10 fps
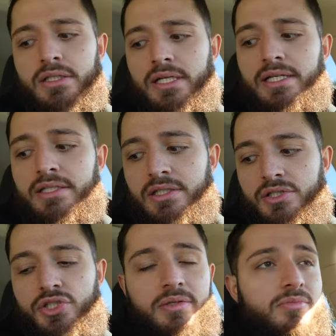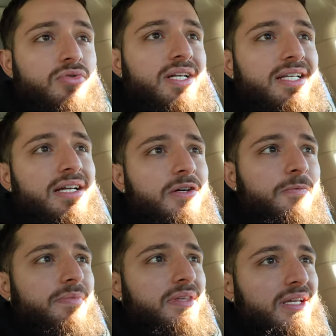heading to the gym right now
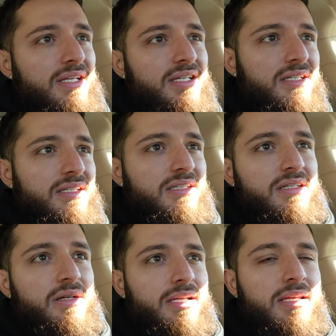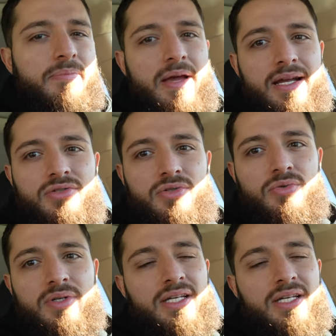and then I'll get back to you